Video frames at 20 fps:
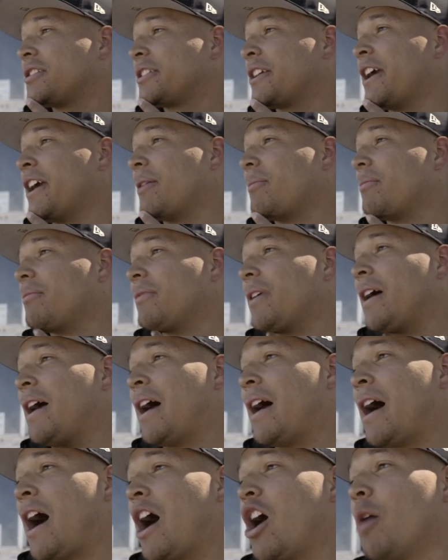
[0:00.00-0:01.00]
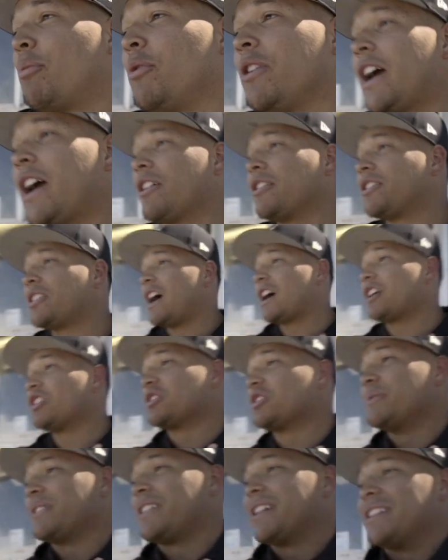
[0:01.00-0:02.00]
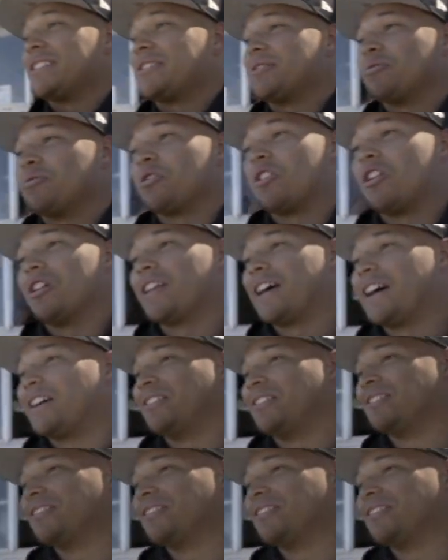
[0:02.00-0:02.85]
Skip, I hope you got your tacos because we're all out.